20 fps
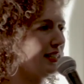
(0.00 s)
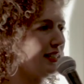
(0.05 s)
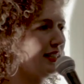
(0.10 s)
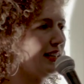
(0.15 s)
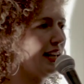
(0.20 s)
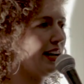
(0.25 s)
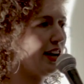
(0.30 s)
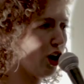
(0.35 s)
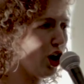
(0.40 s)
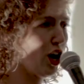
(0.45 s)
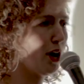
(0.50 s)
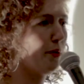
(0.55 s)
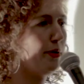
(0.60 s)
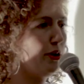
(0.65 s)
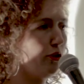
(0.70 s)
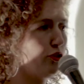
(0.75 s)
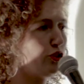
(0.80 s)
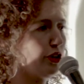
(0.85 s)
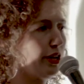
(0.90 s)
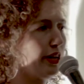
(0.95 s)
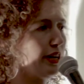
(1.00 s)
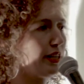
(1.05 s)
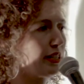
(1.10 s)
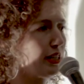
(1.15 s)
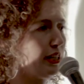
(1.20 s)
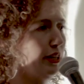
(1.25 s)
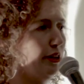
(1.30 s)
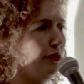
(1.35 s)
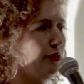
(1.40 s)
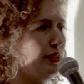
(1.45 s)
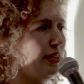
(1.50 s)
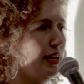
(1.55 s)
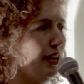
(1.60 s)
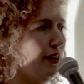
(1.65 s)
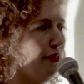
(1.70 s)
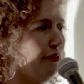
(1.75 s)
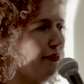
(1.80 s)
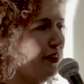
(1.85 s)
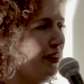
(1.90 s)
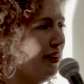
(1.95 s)
They are mutually
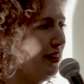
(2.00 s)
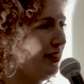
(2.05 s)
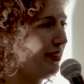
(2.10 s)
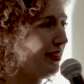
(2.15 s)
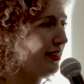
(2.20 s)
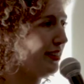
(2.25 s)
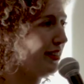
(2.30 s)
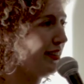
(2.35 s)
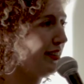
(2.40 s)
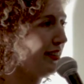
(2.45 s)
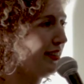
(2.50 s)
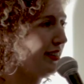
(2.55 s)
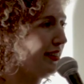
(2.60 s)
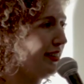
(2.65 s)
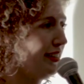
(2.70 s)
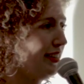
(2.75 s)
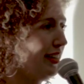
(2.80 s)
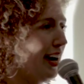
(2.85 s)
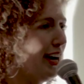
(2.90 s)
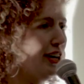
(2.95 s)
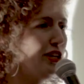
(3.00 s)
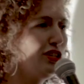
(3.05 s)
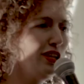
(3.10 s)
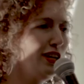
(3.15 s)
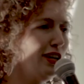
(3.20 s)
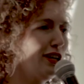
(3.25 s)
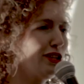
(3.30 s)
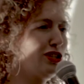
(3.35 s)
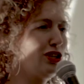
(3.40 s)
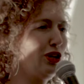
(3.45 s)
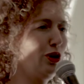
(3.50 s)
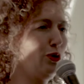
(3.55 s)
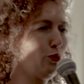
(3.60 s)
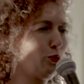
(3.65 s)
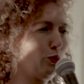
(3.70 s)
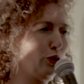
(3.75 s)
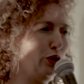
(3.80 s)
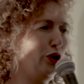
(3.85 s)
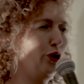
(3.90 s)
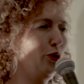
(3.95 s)
exclusive. I just think it's so
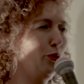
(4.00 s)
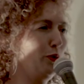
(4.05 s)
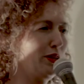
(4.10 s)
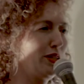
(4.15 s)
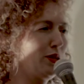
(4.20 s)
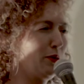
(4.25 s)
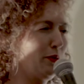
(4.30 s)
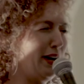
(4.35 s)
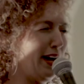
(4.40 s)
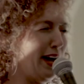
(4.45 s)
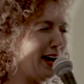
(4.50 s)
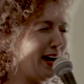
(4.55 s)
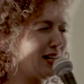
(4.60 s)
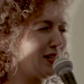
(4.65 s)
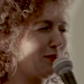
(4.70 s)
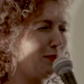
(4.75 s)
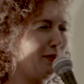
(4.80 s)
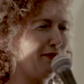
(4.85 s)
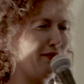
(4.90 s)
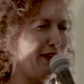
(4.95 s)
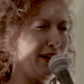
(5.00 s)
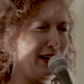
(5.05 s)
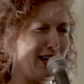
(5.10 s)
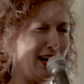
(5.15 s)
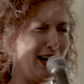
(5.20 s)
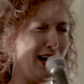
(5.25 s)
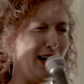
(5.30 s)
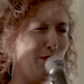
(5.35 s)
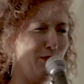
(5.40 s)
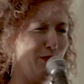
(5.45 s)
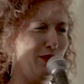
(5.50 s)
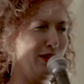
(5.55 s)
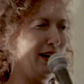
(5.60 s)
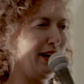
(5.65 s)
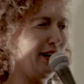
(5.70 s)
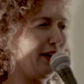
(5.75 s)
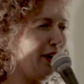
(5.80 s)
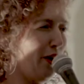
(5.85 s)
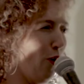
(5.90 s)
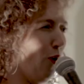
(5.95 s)
rude when someone asks me if I came when
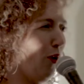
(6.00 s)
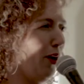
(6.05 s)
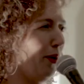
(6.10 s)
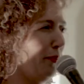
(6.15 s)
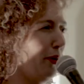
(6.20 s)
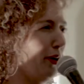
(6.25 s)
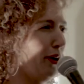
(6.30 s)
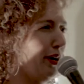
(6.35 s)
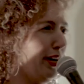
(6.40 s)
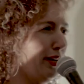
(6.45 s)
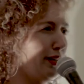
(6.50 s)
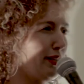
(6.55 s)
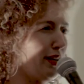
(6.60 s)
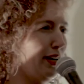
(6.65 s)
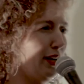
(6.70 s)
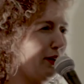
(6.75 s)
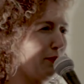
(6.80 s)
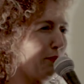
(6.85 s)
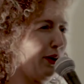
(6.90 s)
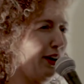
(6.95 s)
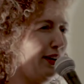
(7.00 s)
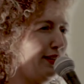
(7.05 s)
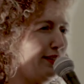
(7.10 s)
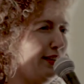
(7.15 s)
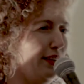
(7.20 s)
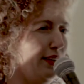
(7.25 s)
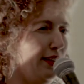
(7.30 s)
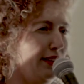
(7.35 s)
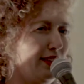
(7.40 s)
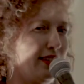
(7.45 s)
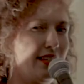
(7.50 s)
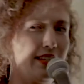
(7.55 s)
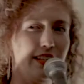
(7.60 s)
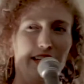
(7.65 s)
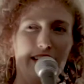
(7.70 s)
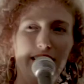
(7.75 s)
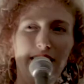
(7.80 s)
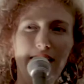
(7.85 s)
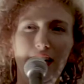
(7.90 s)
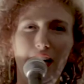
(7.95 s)
they know I'm on
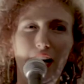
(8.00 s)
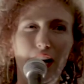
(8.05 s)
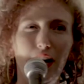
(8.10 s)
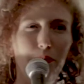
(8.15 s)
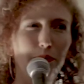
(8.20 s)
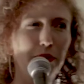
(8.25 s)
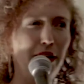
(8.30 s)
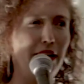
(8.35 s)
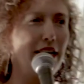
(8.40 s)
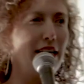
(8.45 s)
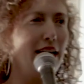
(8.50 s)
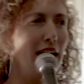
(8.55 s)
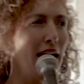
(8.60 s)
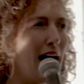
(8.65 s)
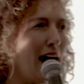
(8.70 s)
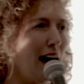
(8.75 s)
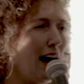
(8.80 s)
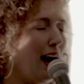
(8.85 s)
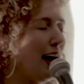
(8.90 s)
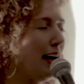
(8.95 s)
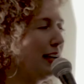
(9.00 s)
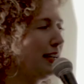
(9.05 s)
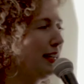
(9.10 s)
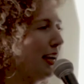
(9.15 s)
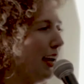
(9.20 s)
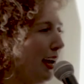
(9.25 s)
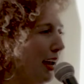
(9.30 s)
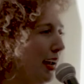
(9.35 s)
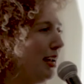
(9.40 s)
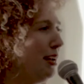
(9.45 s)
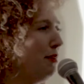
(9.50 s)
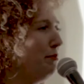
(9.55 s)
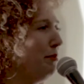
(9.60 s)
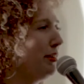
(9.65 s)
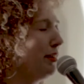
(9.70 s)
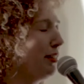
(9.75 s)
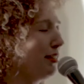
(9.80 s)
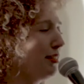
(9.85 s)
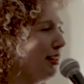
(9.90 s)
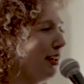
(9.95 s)
antidepressants. I'm like, yeah, I came
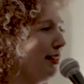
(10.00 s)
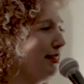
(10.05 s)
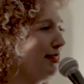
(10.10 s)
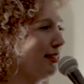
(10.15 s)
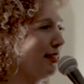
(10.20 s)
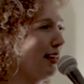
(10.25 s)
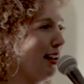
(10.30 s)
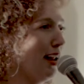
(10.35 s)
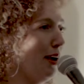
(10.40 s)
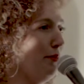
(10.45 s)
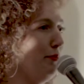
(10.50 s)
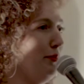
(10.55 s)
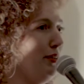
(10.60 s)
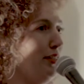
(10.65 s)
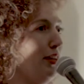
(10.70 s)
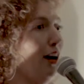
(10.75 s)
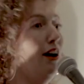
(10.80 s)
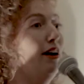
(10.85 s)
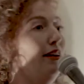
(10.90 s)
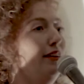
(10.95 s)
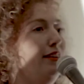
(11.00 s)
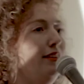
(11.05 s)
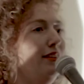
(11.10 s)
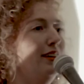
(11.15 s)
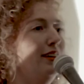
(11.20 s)
in the sense that I'm done.